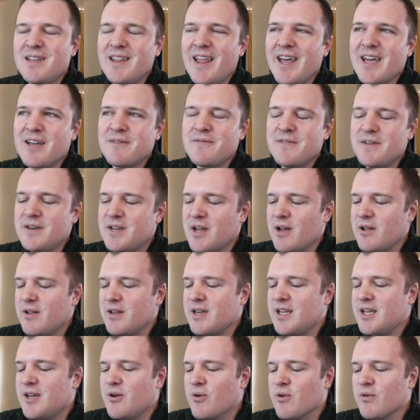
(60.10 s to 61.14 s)
like
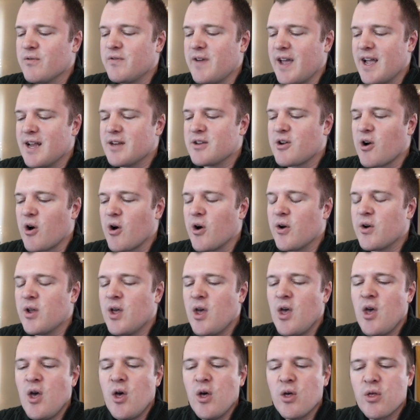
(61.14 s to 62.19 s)
Fidelity or Vanguard,
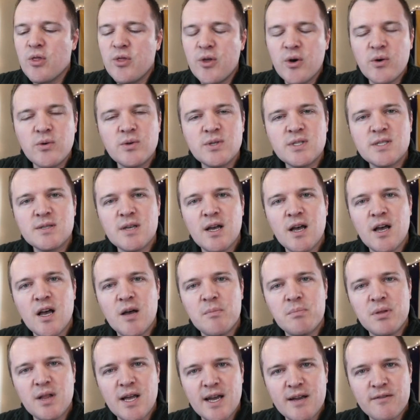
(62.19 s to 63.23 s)
those uh,
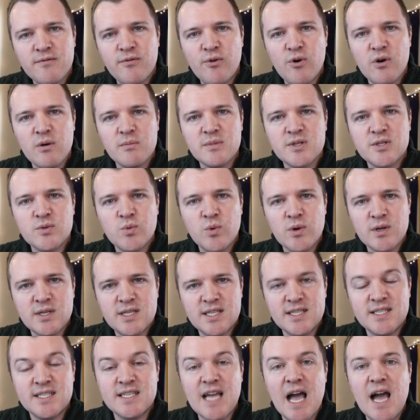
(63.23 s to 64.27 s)
platforms were
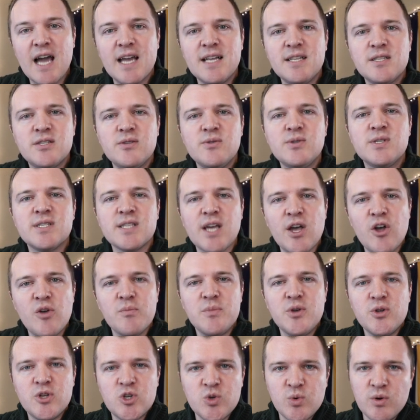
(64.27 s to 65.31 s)
designed to sell
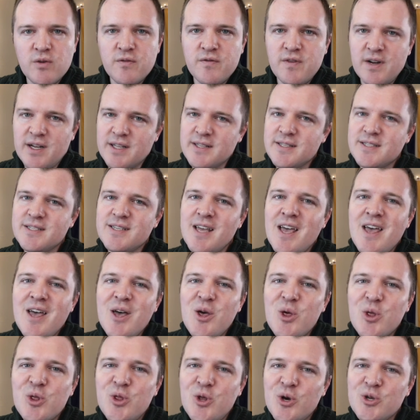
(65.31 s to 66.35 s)
mutual funds.
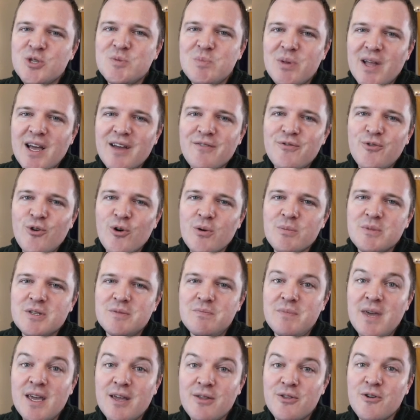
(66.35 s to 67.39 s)
Those platforms
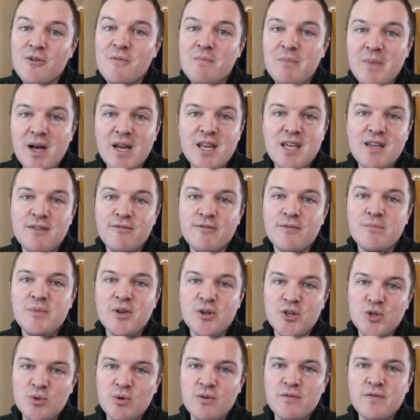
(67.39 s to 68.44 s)
make their money from
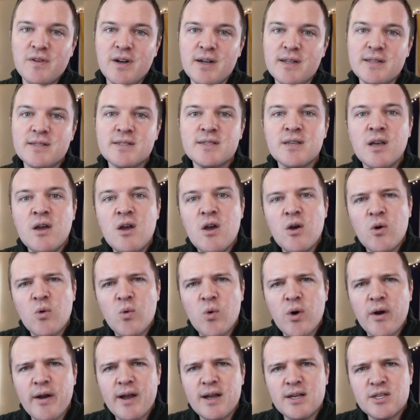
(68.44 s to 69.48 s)
mutual funds,
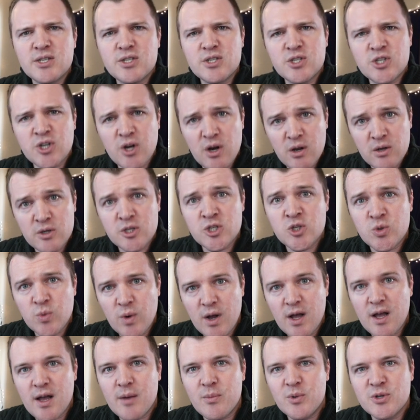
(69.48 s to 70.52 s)
whereas Charles
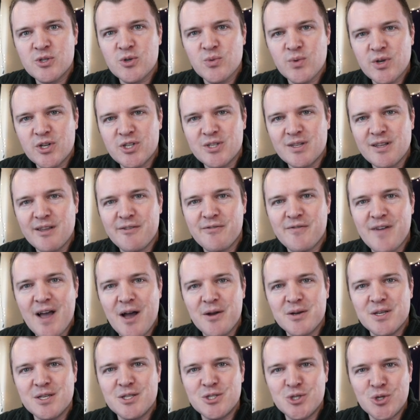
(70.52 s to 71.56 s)
Schwab was originally
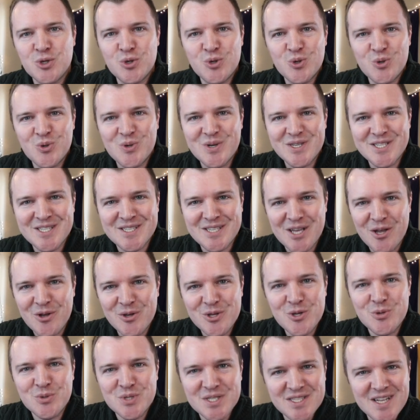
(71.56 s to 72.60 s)
founded to sell
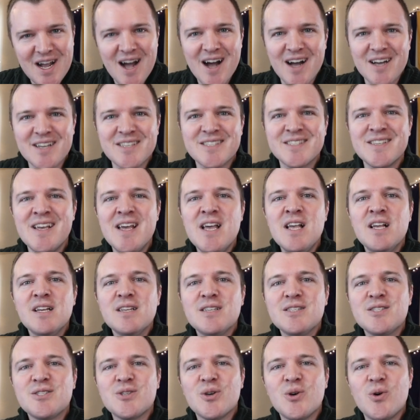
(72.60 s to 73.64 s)
you stocks.
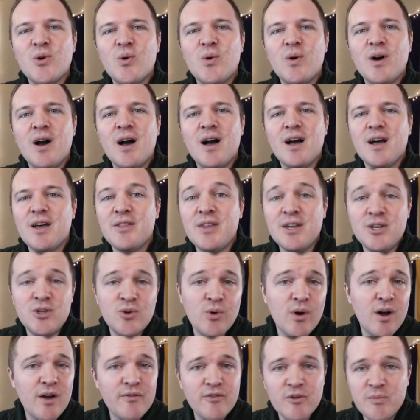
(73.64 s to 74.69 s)
So uh, they
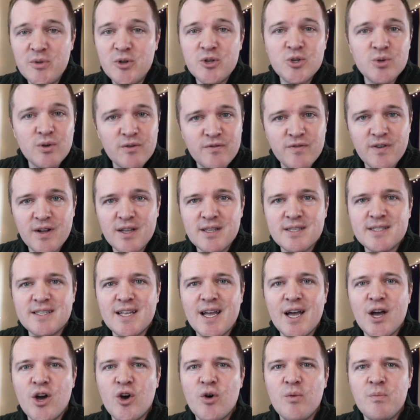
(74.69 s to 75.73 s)
do offer mutual funds
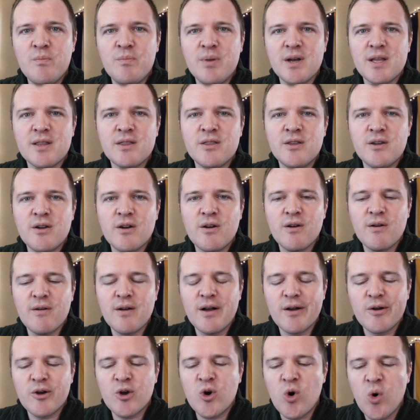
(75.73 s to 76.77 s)
now, but
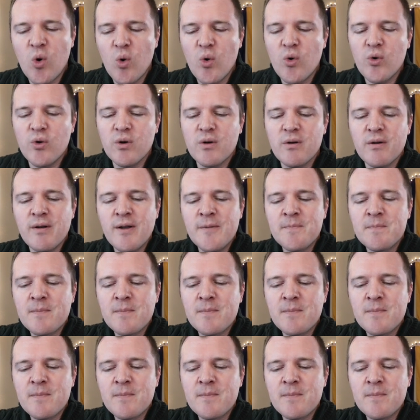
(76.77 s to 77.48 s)
their core